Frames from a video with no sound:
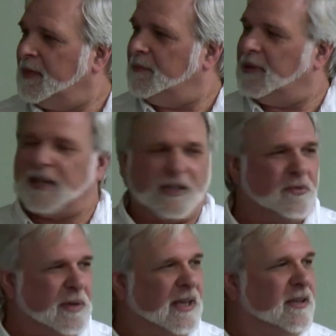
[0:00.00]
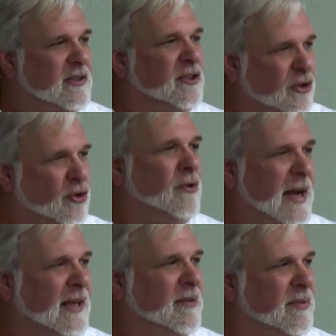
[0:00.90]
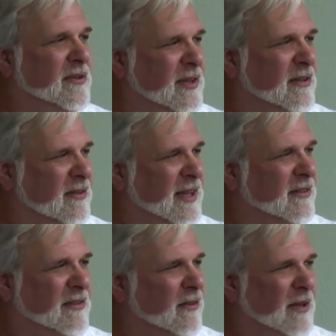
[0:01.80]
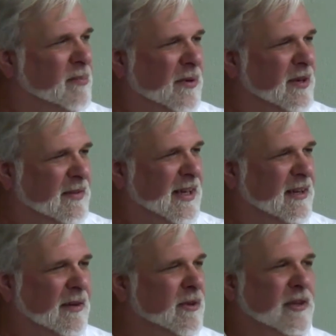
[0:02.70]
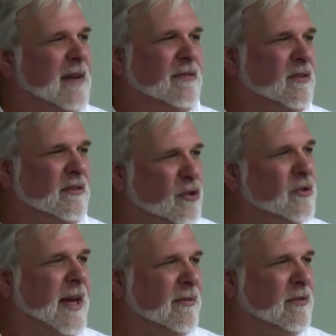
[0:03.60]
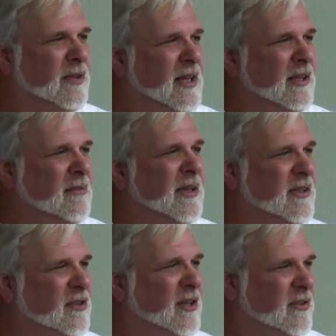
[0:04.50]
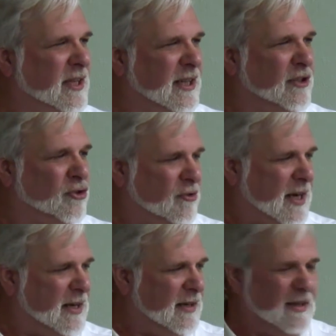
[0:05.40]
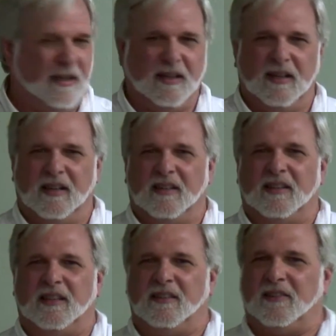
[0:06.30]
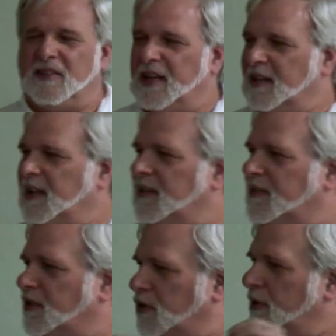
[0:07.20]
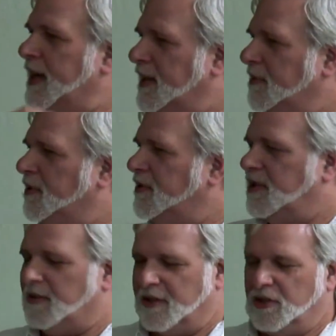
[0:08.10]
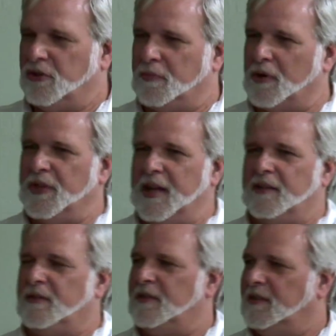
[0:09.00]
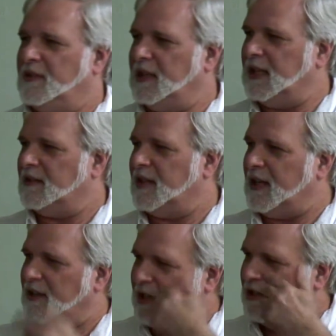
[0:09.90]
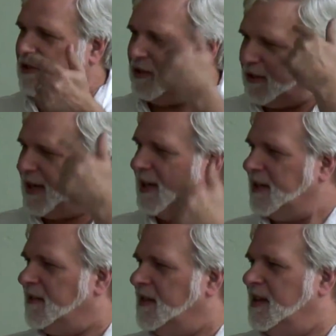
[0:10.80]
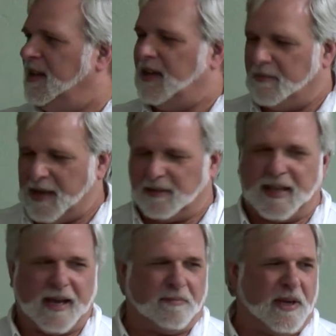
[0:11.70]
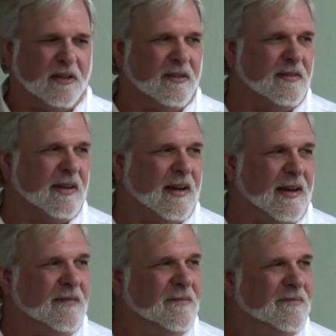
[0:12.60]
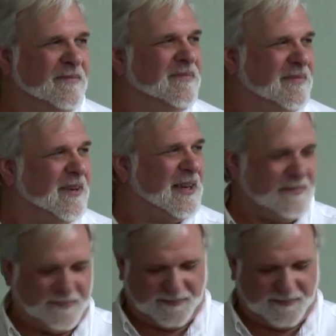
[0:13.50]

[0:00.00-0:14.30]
But that's because it's a two-handed procedure. That's the only point of that. I would never do that routinely, but it's just to illustrate that this technique is a two-handed procedure. And you use both hands to get data into your head about that patient's eye, right?